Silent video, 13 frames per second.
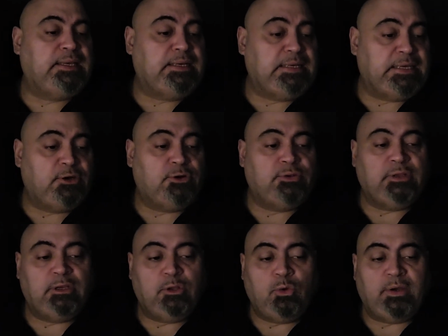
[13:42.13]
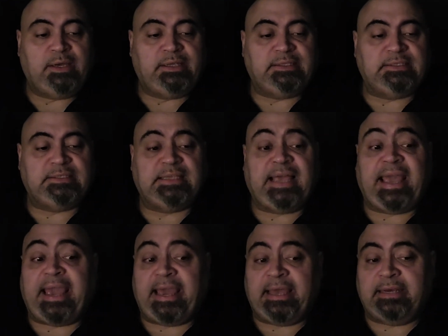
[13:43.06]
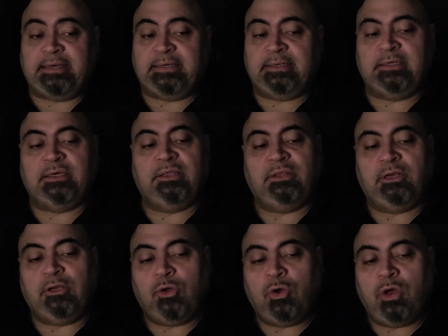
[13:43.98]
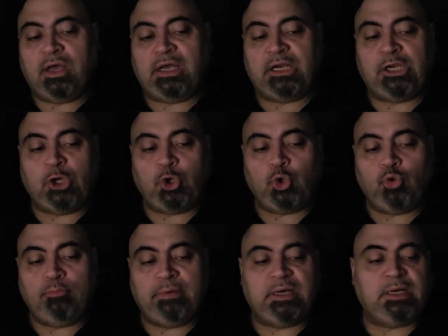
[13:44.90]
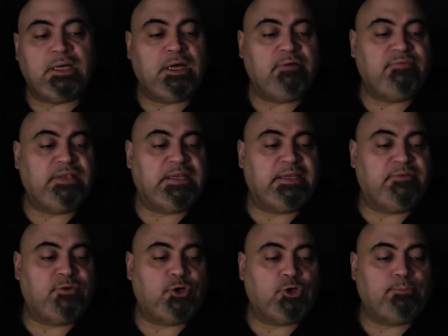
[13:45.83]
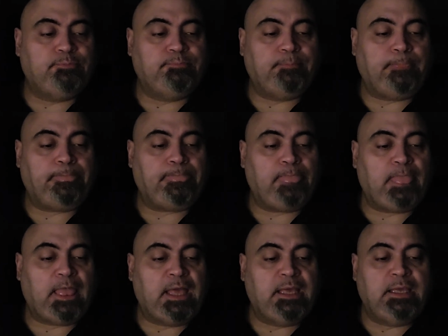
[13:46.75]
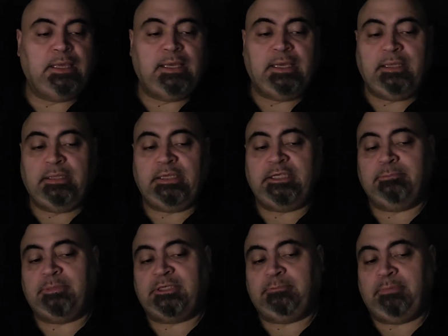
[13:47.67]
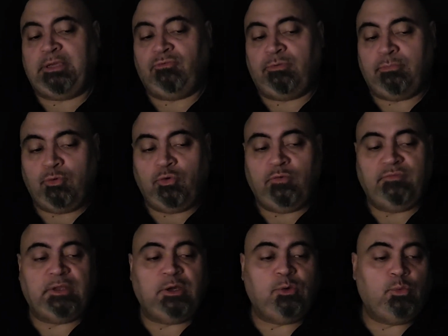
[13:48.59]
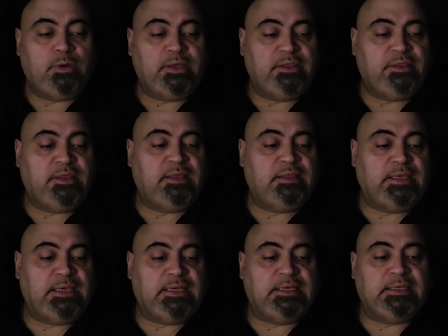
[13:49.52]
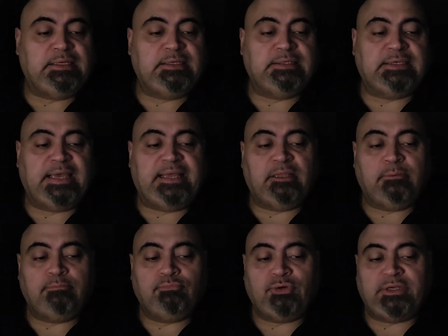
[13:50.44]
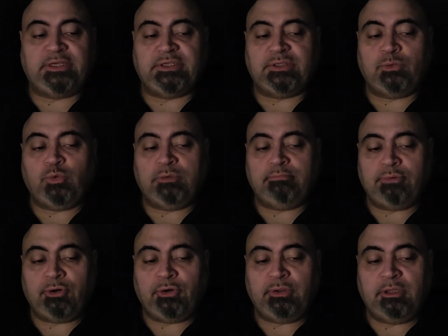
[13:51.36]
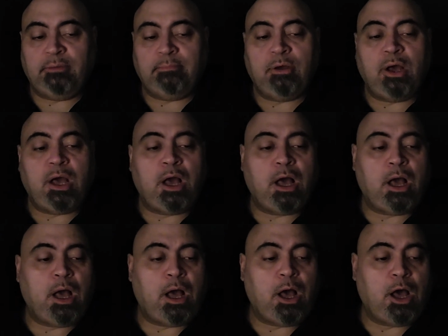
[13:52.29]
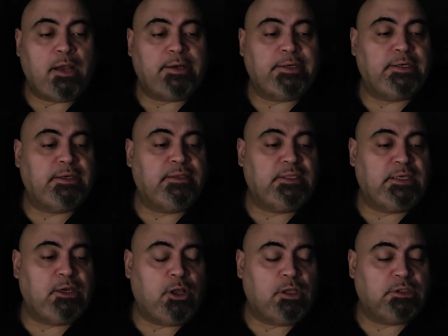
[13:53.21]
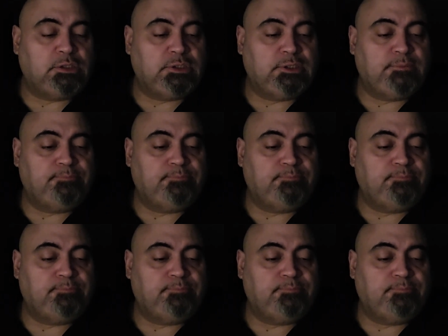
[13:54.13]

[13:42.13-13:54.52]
near the loins and the long lobe of the liver. These must be removed with the kidneys, and the priest will burn them on the altar.